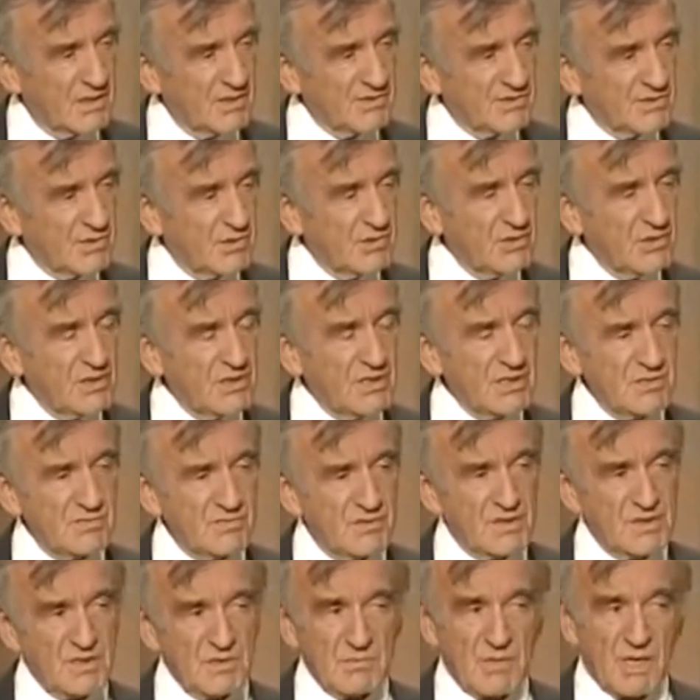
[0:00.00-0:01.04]
So he is
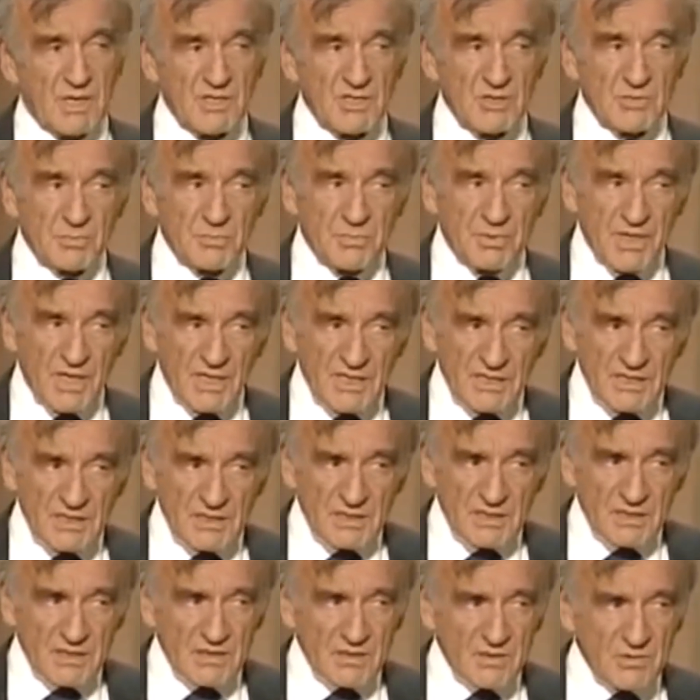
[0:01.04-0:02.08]
very much
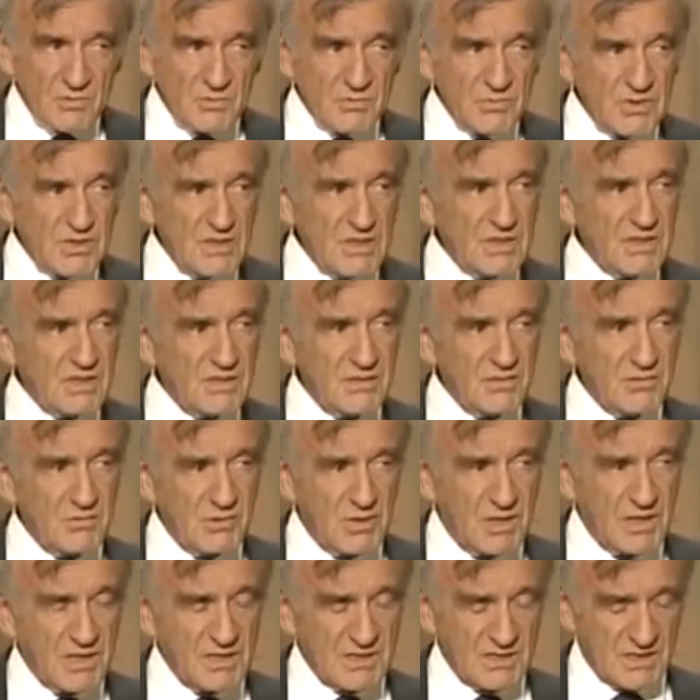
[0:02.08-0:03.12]
present to me and to
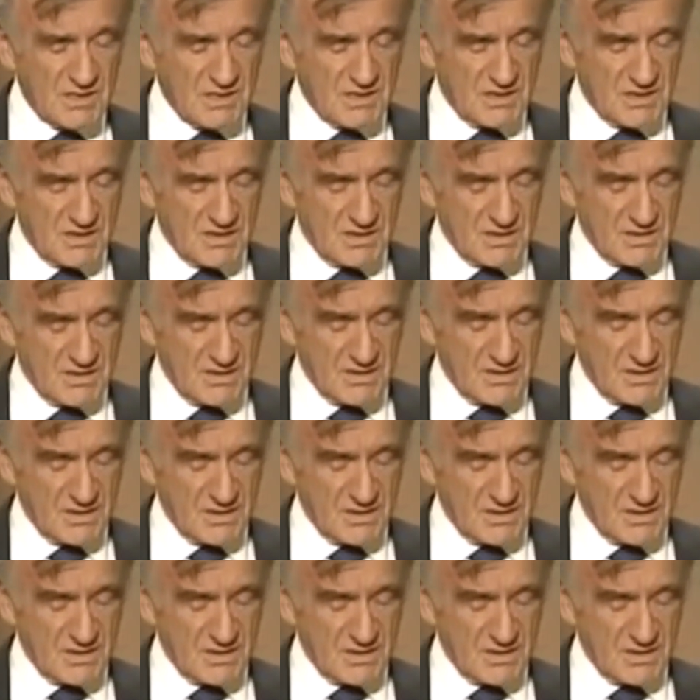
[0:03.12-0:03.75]
us.